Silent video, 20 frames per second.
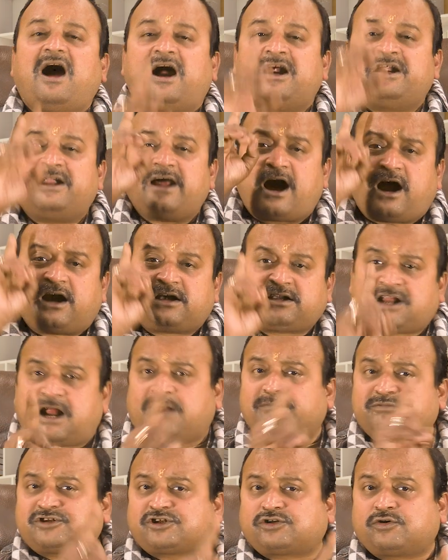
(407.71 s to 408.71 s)
and
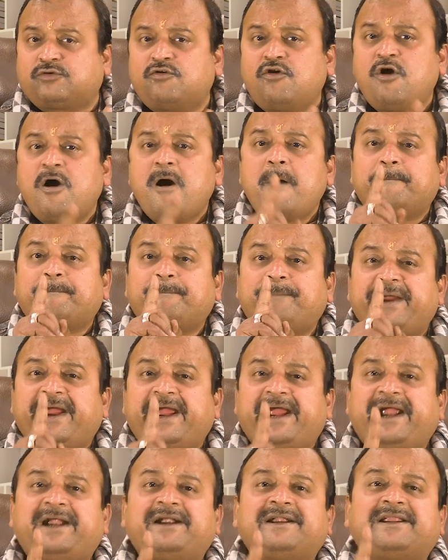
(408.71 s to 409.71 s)
attempts to
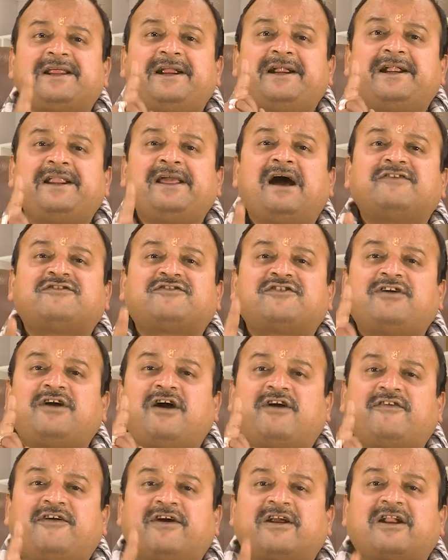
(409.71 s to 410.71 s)
paint India's
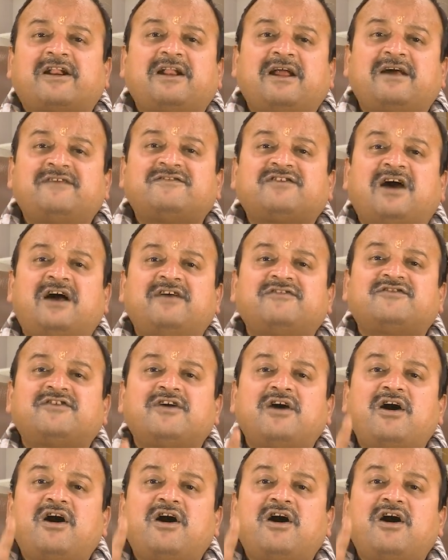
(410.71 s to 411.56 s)
governance as